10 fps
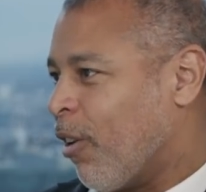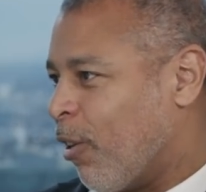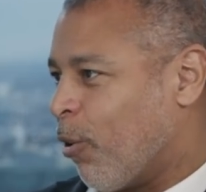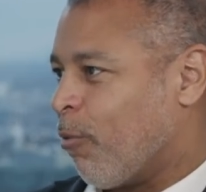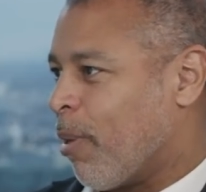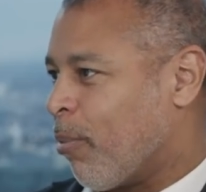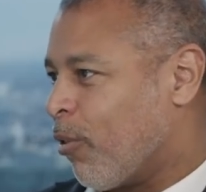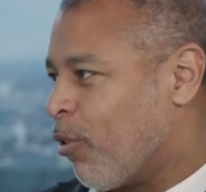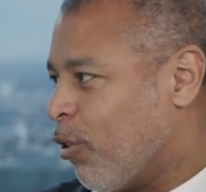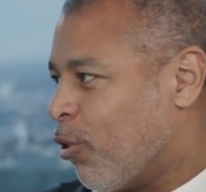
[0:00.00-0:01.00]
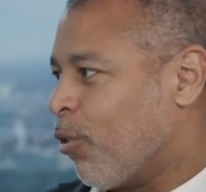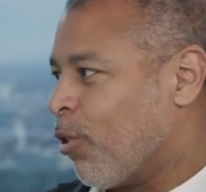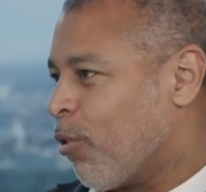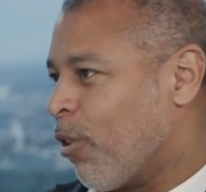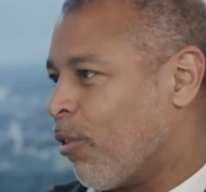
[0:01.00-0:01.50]
a lot of people into these
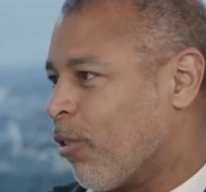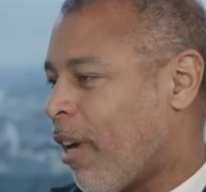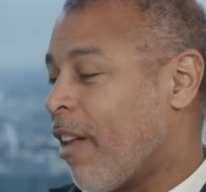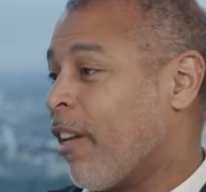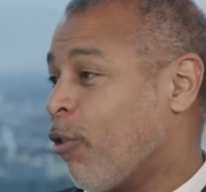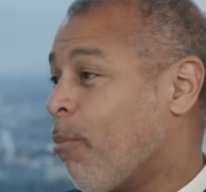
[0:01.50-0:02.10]
junior roles and then